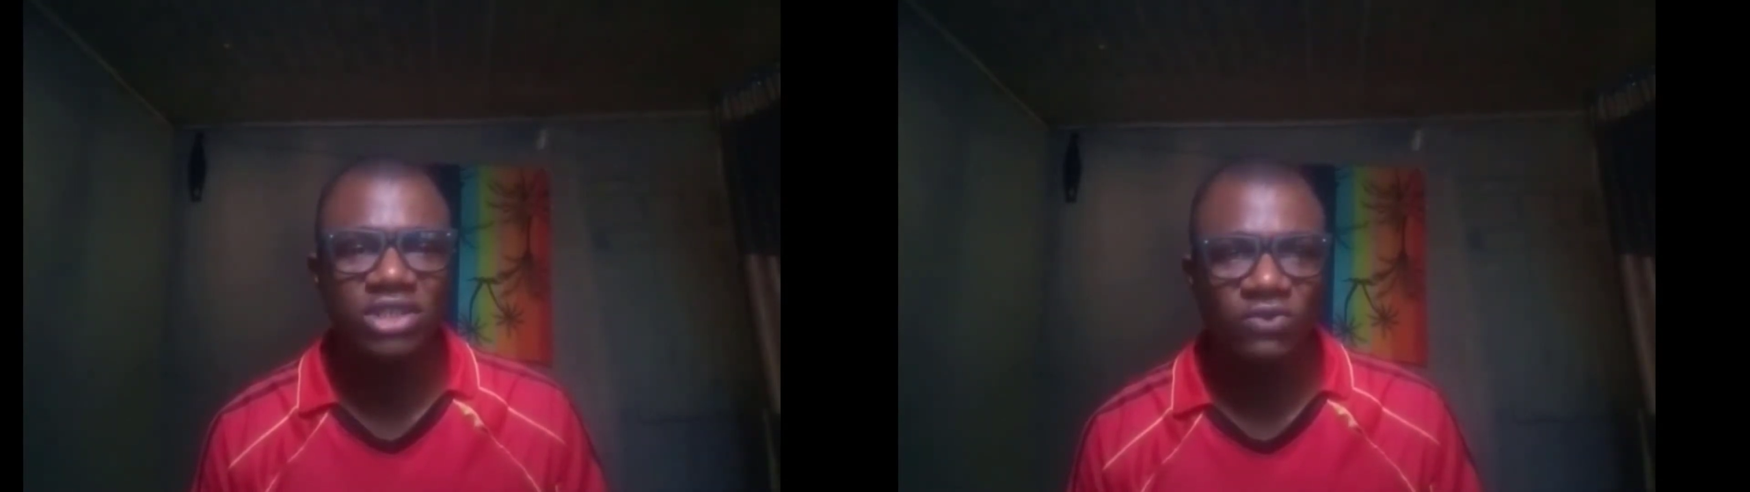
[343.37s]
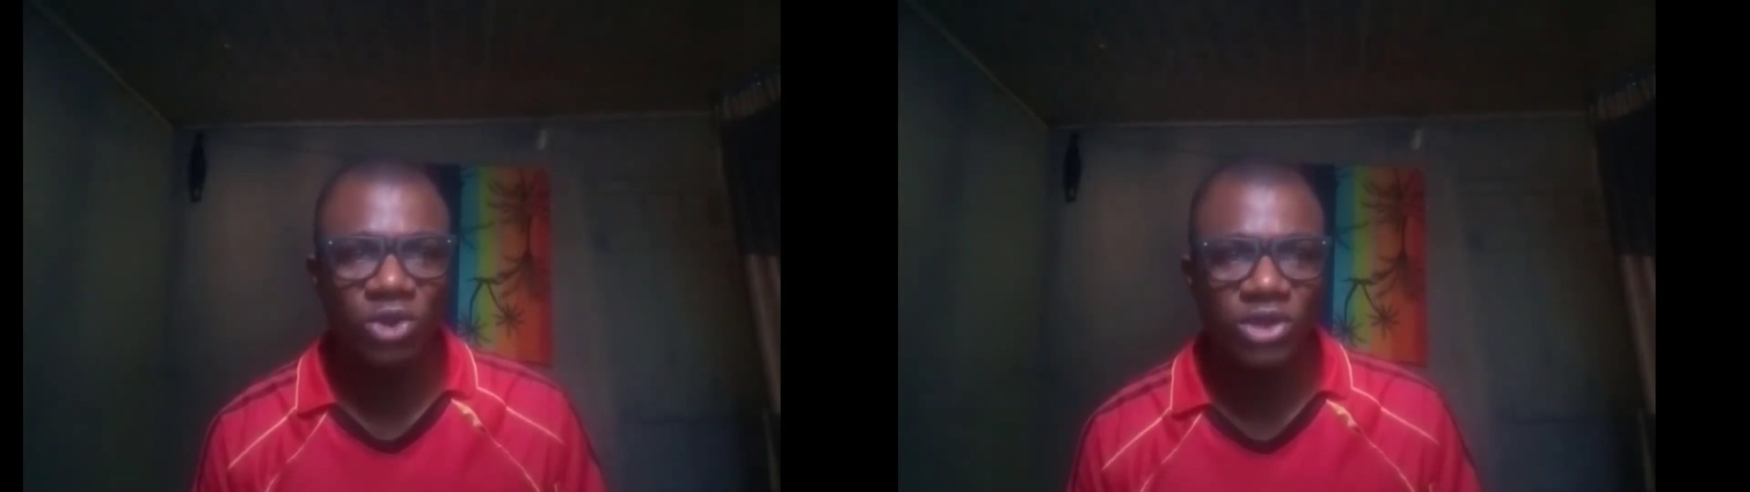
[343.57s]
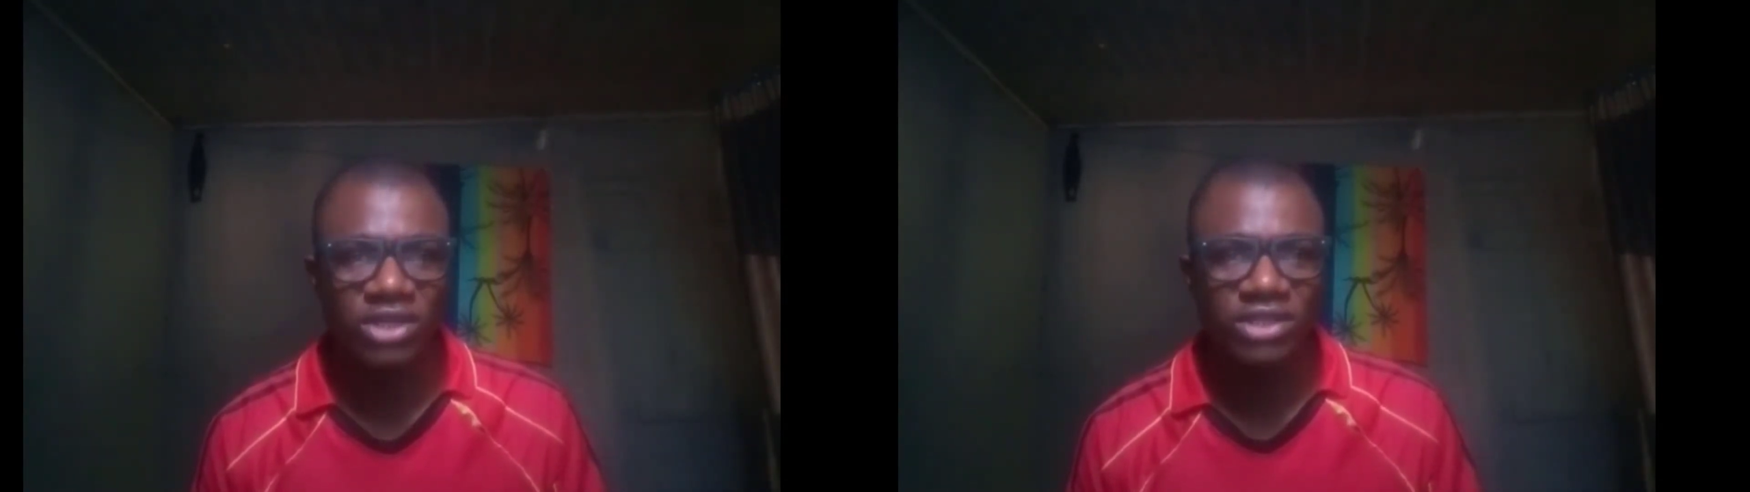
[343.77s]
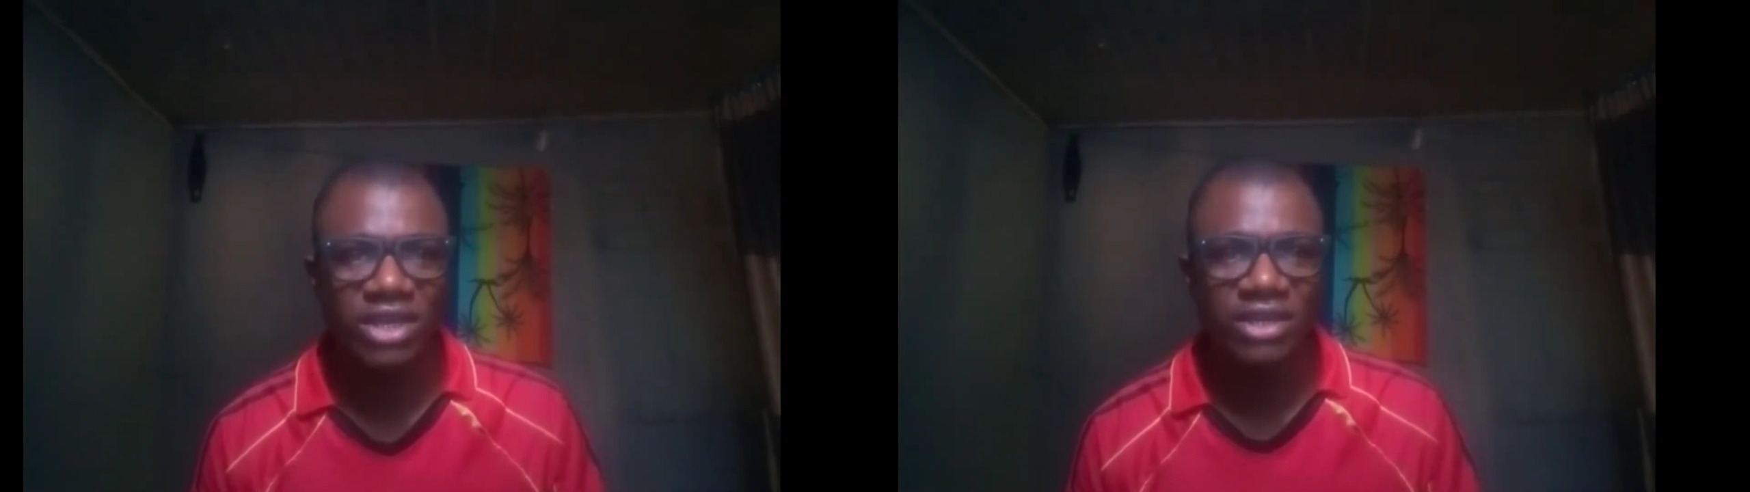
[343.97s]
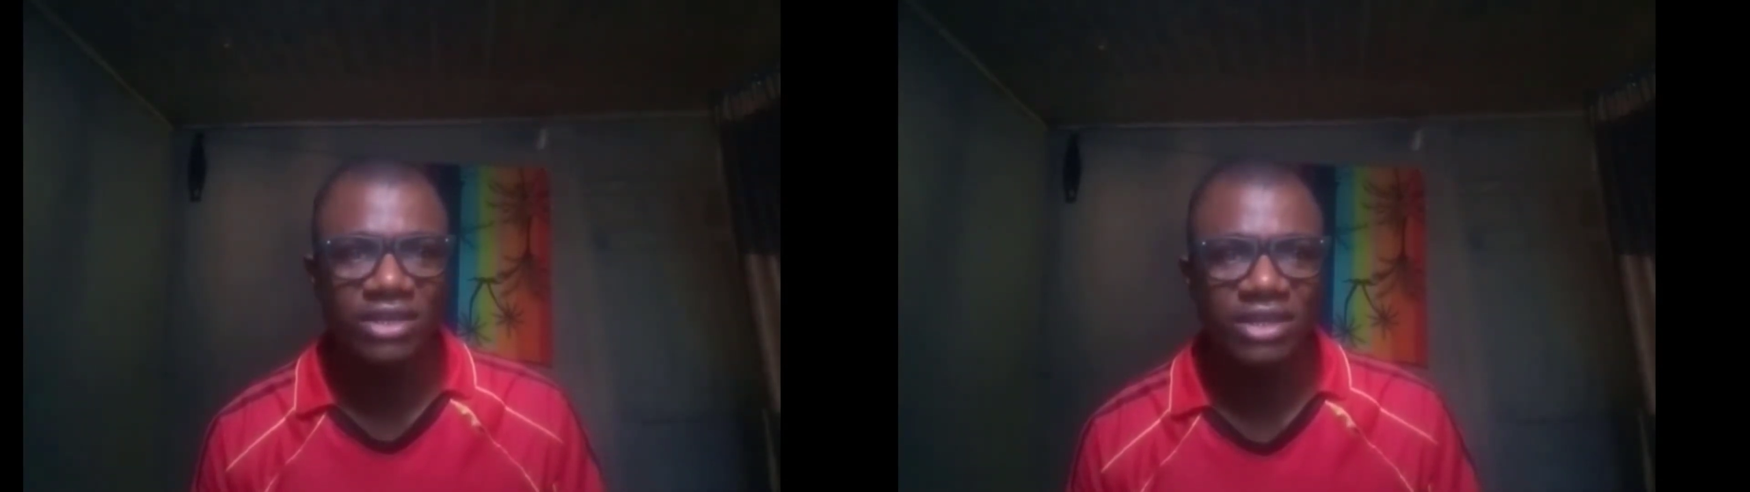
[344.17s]
this for years,
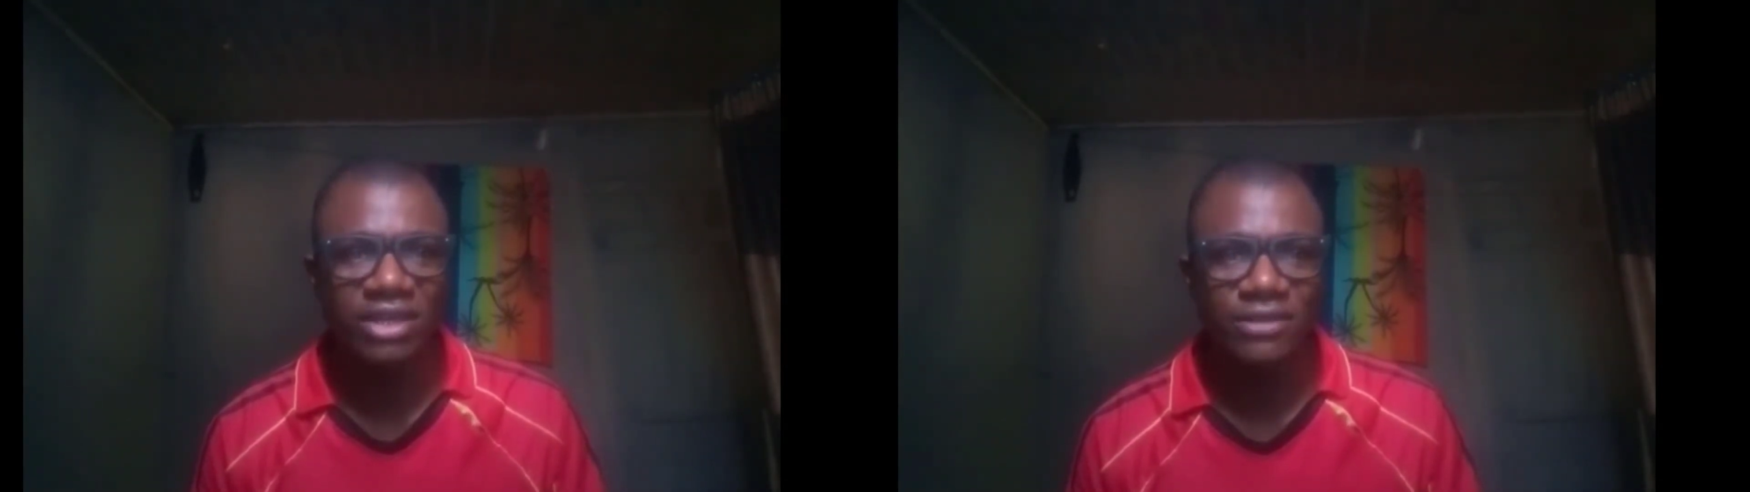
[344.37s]
and